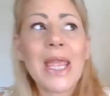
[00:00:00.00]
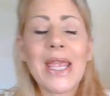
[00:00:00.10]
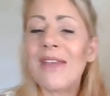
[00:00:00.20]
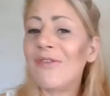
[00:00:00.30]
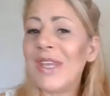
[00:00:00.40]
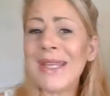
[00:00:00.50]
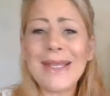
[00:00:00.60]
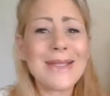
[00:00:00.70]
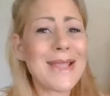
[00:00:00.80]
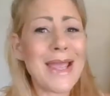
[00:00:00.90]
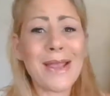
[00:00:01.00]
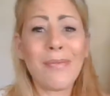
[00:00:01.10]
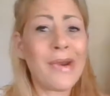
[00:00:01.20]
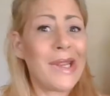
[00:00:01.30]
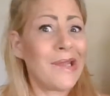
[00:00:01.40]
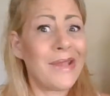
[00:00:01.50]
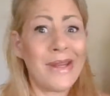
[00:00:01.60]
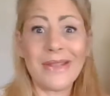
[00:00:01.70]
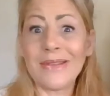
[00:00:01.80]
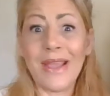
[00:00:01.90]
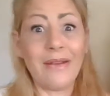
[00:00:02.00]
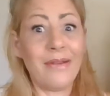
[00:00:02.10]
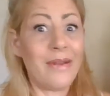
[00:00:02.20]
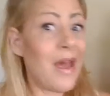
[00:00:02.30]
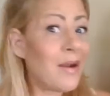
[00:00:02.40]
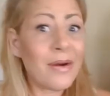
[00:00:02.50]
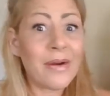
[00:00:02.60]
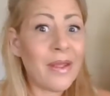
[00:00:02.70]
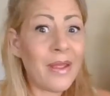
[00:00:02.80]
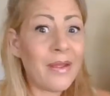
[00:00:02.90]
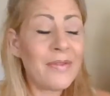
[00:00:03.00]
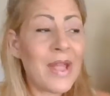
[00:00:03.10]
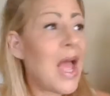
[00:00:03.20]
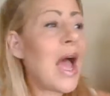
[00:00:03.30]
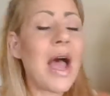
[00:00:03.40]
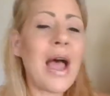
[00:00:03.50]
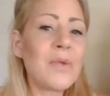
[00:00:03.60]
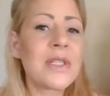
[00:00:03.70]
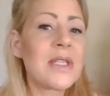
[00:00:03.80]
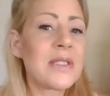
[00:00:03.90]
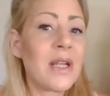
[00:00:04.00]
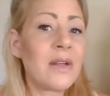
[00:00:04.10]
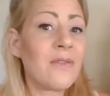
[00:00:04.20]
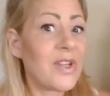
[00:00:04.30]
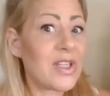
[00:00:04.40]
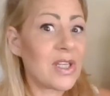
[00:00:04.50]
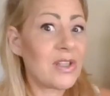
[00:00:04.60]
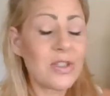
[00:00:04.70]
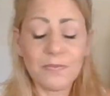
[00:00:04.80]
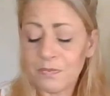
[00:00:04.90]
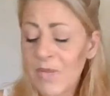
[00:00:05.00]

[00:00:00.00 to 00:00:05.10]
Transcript: If it is like a brand that is like not heard of, I will just list it under vintage.